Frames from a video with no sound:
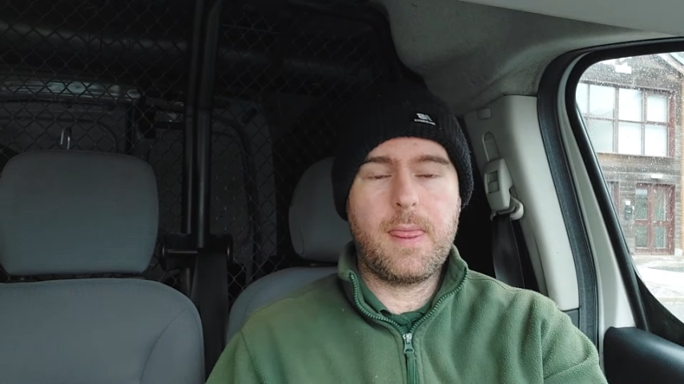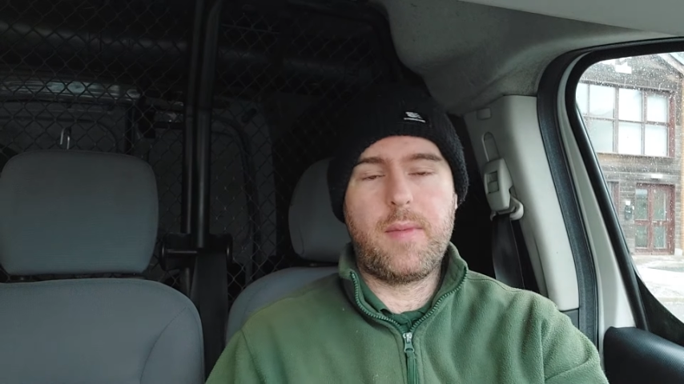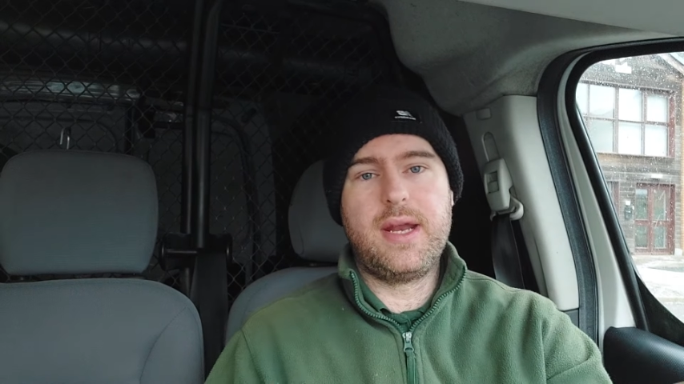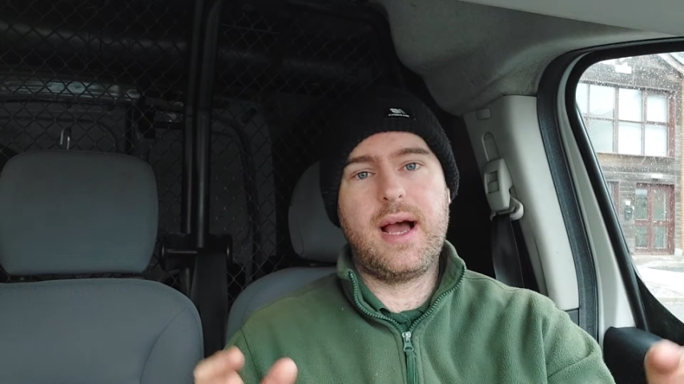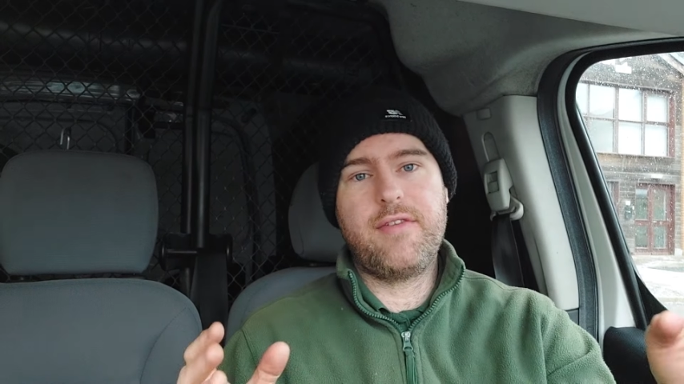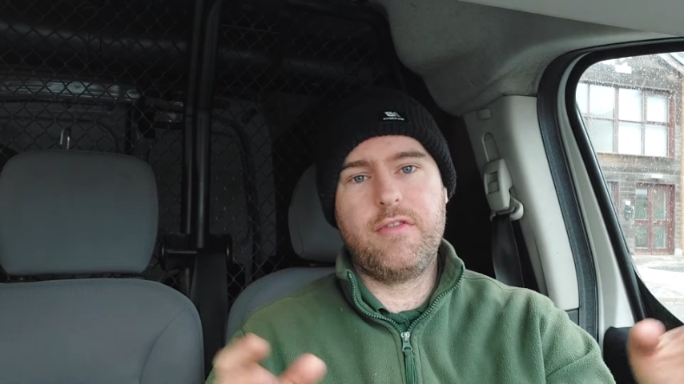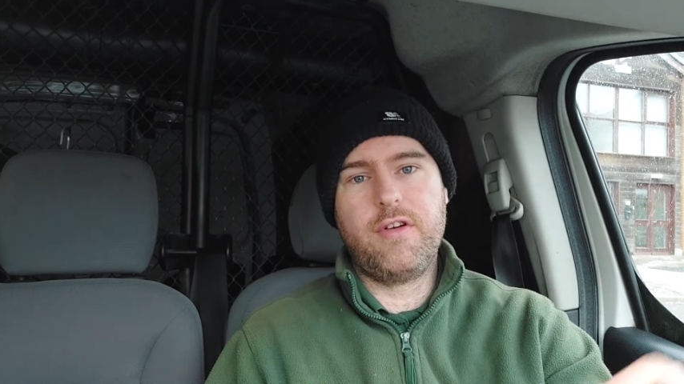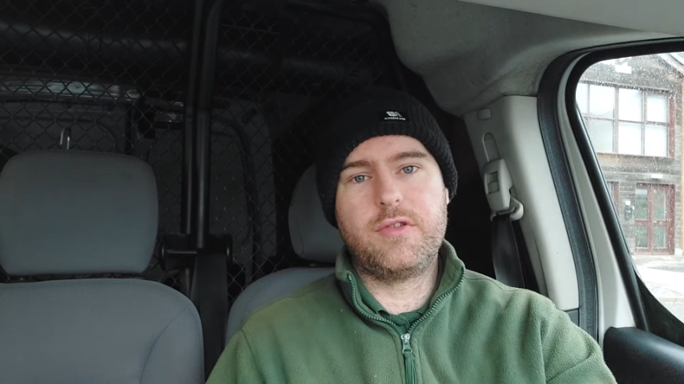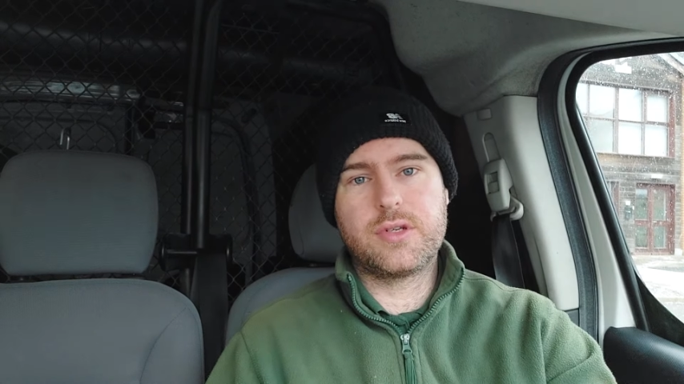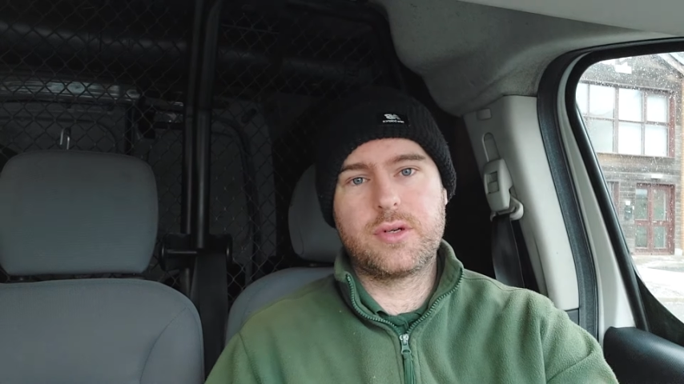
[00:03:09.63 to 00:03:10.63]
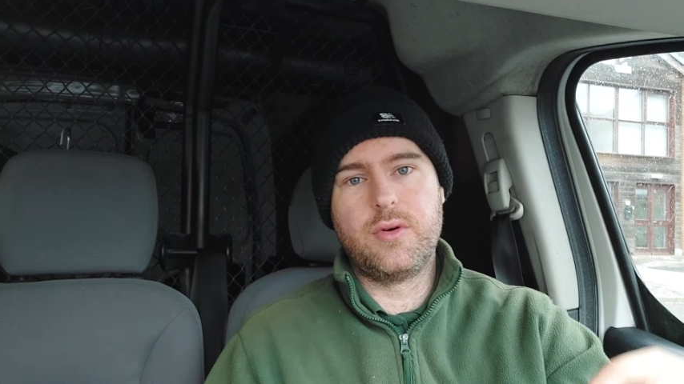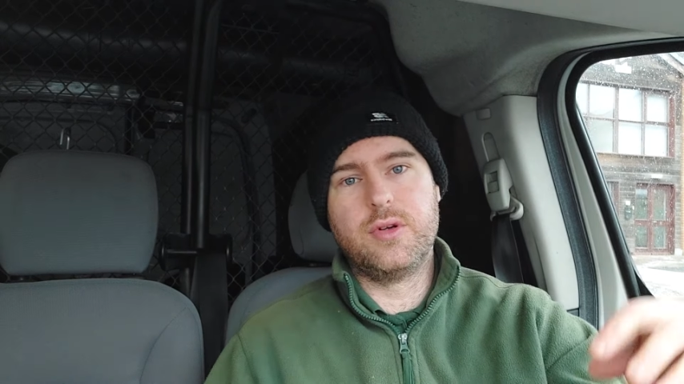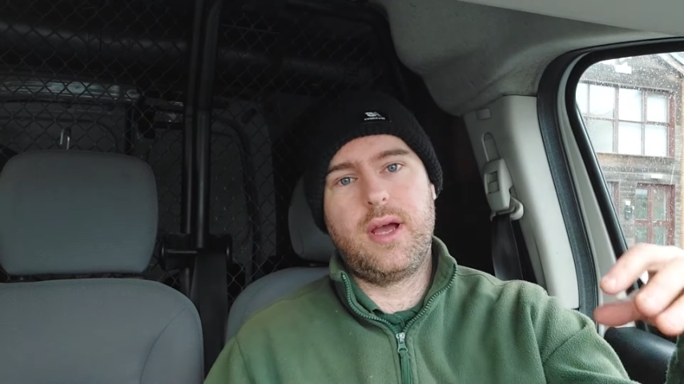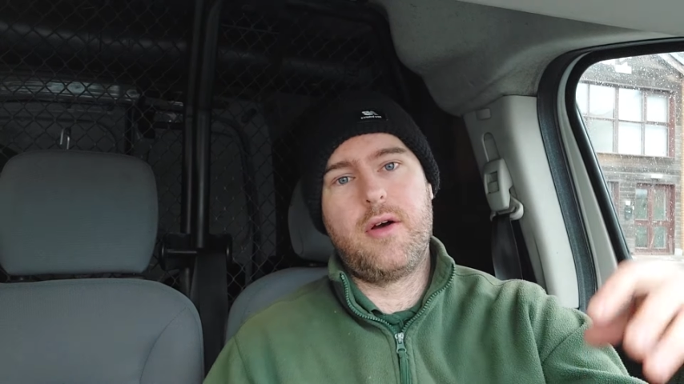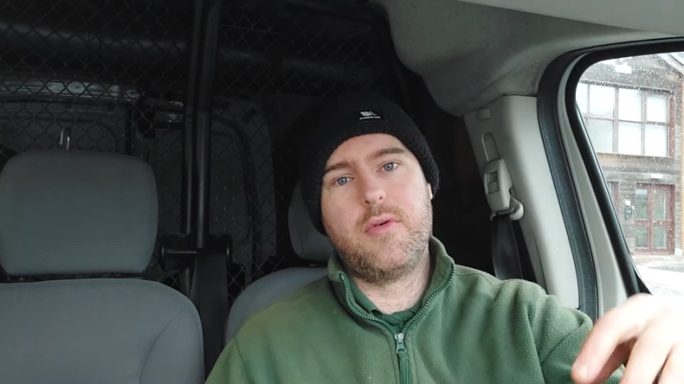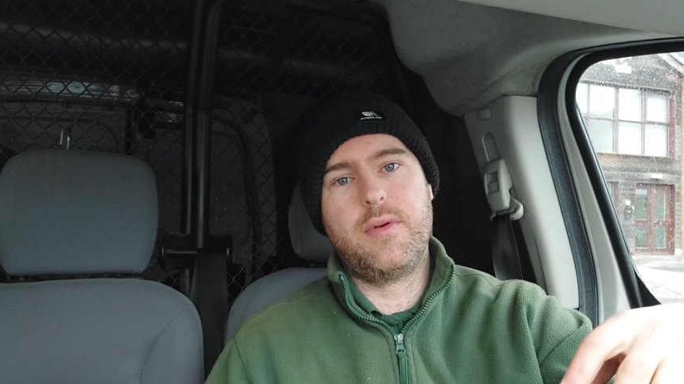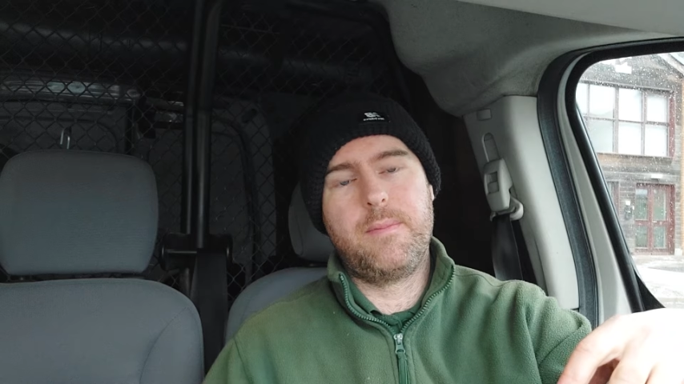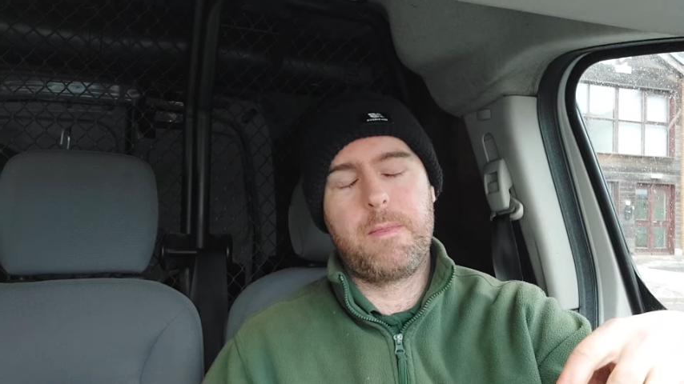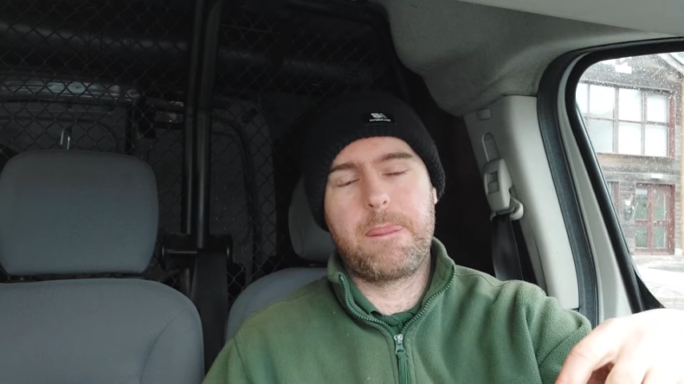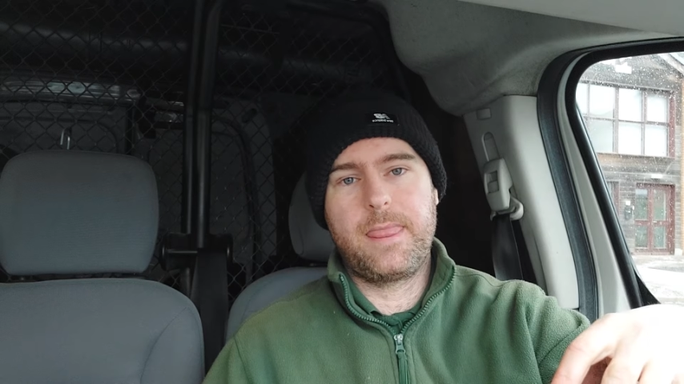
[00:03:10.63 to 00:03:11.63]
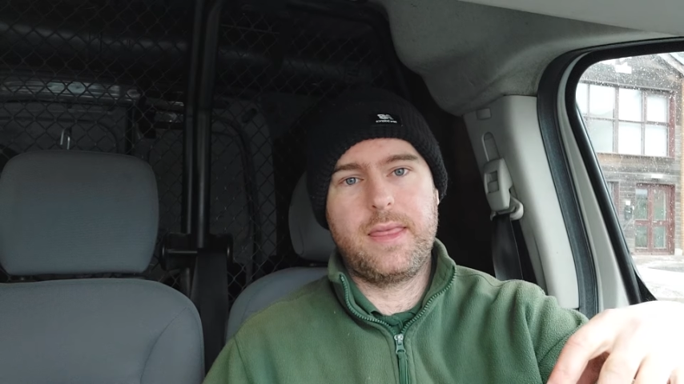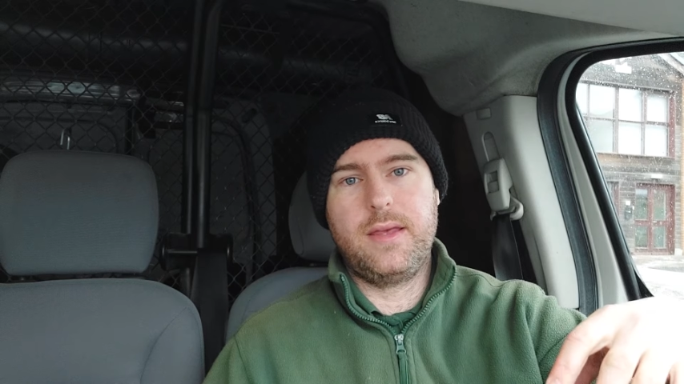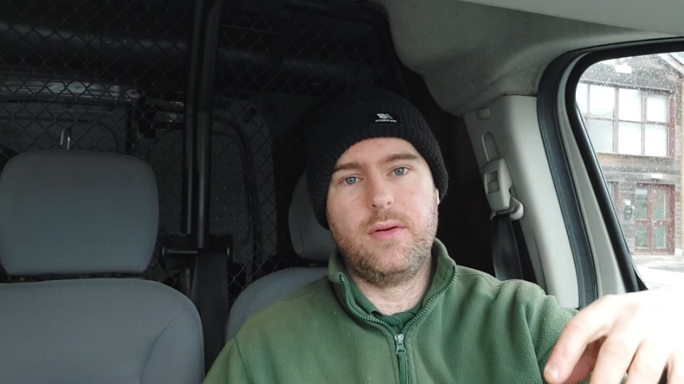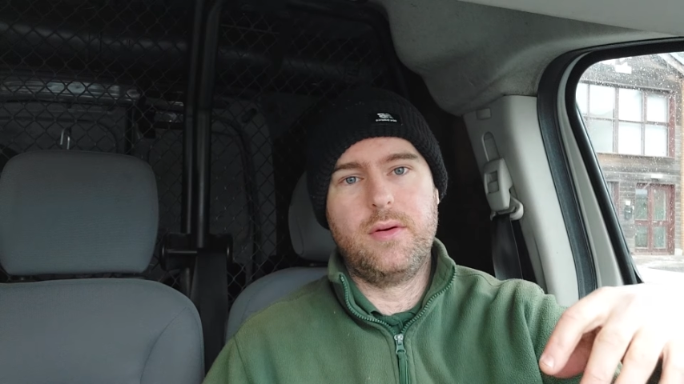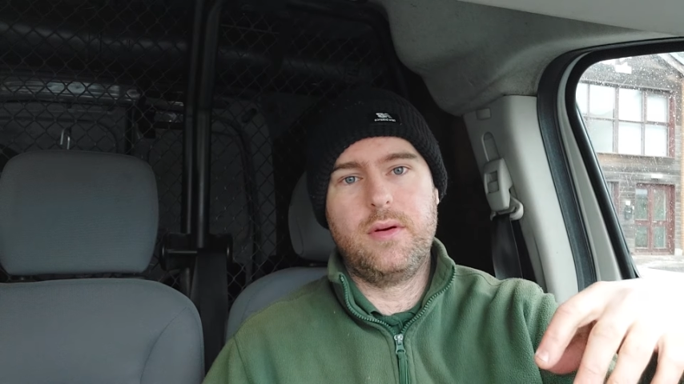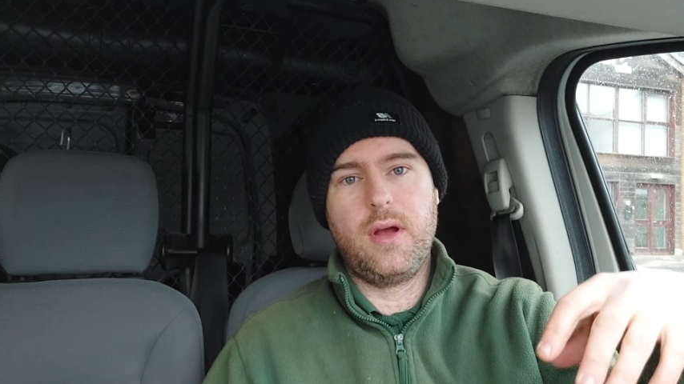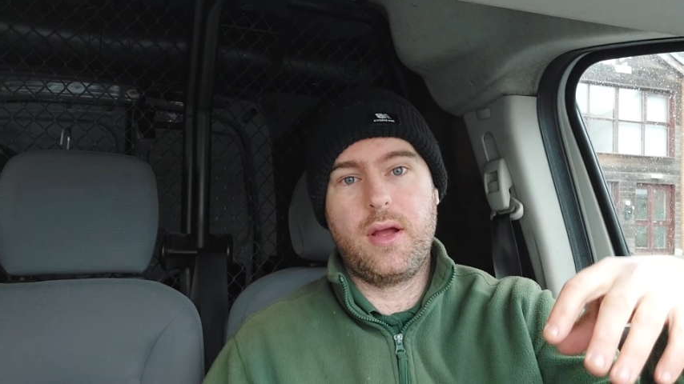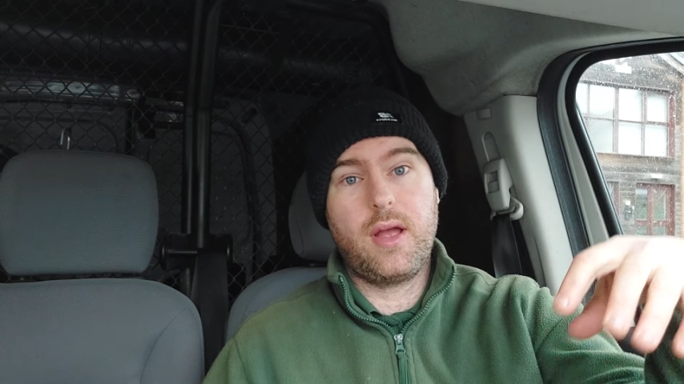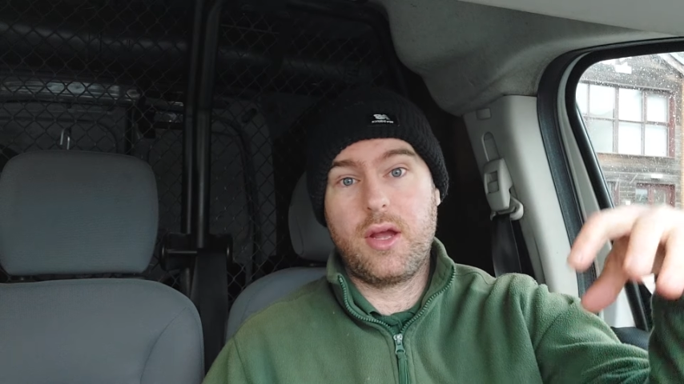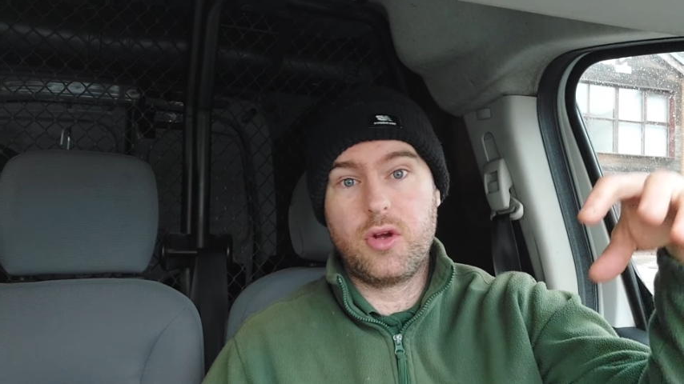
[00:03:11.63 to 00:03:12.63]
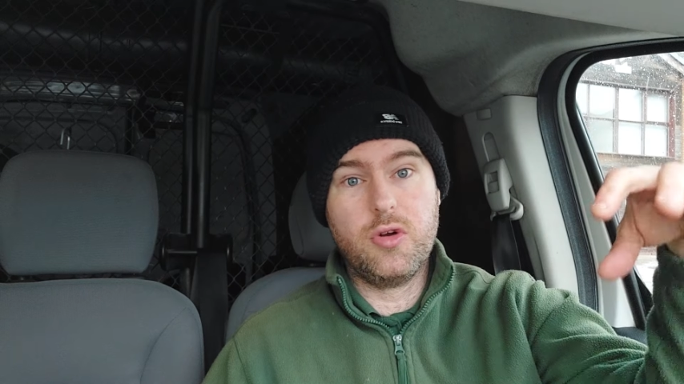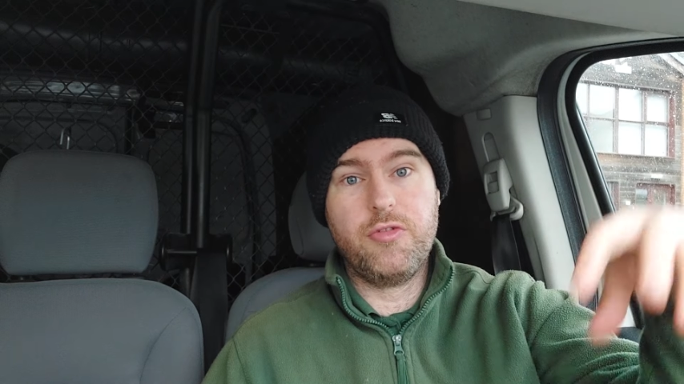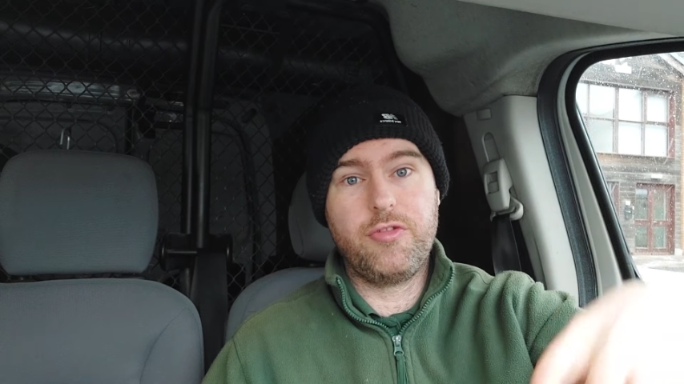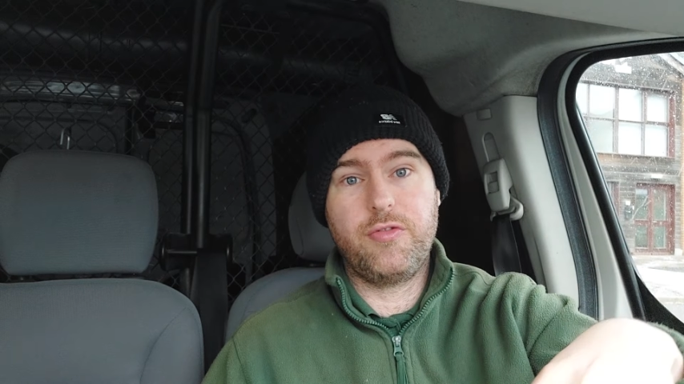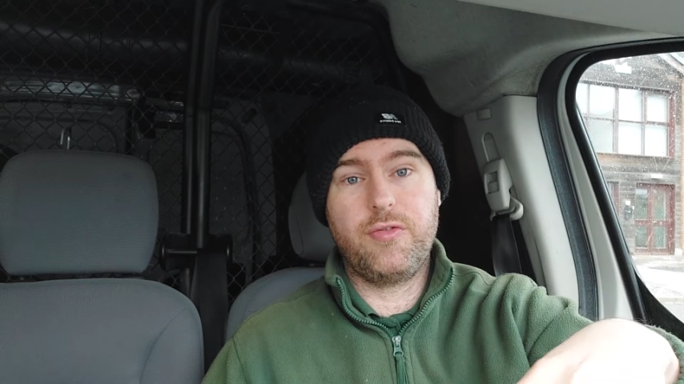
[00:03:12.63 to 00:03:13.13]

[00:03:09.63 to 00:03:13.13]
I mean, ivy roots go down, you know, a, a good,